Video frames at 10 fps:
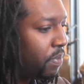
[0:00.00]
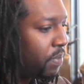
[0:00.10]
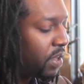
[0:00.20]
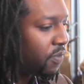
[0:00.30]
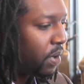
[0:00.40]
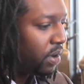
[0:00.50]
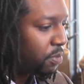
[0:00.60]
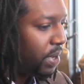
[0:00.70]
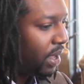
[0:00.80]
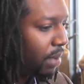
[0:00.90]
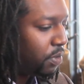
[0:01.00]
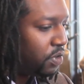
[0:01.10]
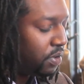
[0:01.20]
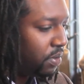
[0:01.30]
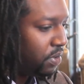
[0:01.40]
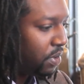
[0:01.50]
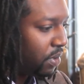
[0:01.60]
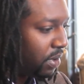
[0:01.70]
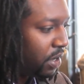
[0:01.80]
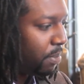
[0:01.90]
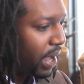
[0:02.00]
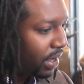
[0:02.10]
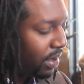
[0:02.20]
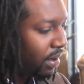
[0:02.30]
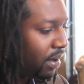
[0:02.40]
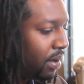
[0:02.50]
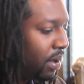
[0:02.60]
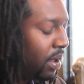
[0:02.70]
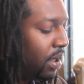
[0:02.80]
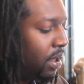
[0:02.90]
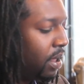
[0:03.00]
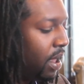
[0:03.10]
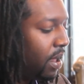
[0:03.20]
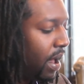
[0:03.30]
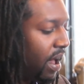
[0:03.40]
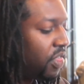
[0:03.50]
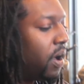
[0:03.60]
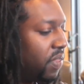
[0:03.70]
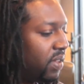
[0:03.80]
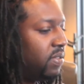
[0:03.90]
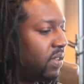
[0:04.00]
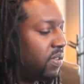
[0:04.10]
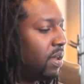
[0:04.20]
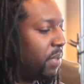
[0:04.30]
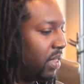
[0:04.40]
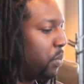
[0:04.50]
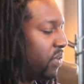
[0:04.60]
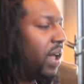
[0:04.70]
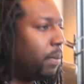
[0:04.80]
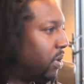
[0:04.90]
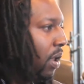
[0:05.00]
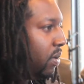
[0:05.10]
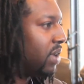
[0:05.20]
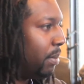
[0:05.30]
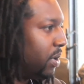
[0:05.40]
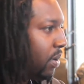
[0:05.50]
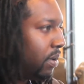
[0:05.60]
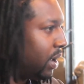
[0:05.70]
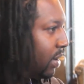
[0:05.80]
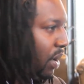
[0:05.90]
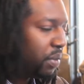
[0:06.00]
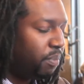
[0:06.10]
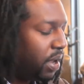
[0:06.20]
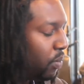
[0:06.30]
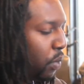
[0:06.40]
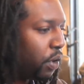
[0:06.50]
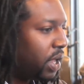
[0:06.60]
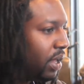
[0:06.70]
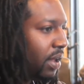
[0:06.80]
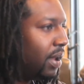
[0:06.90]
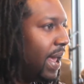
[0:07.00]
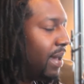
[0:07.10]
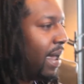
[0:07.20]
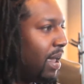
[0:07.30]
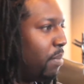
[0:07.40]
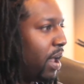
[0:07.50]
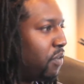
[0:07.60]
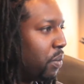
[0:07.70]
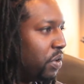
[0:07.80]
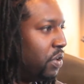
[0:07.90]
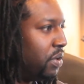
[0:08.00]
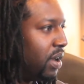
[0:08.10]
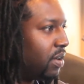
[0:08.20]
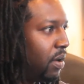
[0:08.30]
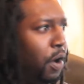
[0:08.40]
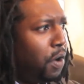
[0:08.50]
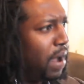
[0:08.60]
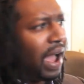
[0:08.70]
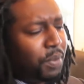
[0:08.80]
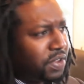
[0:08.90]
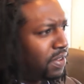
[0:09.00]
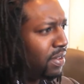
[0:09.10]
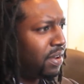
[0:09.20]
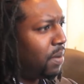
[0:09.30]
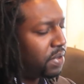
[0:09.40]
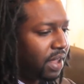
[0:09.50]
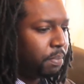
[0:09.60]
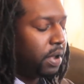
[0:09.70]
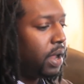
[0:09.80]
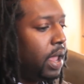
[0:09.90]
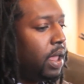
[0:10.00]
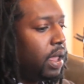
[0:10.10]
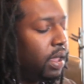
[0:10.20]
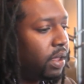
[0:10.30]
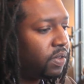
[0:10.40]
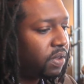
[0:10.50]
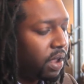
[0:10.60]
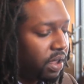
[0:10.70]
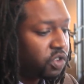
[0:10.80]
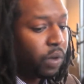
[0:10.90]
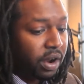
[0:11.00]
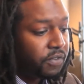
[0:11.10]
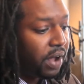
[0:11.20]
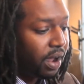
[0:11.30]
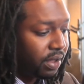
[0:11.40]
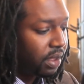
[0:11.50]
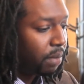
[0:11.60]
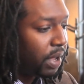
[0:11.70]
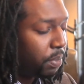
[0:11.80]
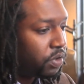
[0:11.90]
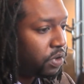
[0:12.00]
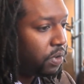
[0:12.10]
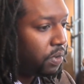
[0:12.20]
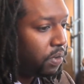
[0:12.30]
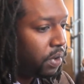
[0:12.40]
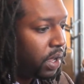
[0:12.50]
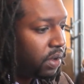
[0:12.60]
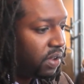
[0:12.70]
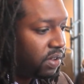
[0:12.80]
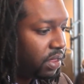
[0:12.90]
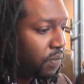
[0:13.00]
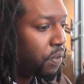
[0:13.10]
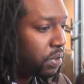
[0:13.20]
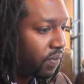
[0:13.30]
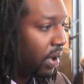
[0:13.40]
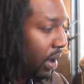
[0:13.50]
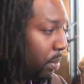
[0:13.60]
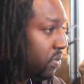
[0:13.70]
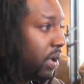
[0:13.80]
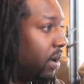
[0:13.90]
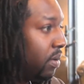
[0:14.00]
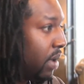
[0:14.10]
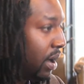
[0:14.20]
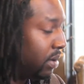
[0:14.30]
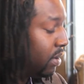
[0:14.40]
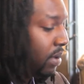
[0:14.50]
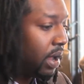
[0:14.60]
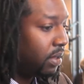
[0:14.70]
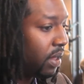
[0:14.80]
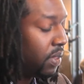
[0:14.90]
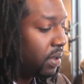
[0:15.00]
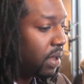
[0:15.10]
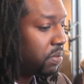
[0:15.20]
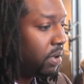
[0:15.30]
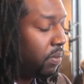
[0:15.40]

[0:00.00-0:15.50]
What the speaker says: as far as being able to, look back and I thought this is something that would have happened a long time ago. Like I would have been working and came back for a reunion and told, I was this and I was that. But it's gratifying that I'm able to see the fruits of our labors now. I think it's absolutely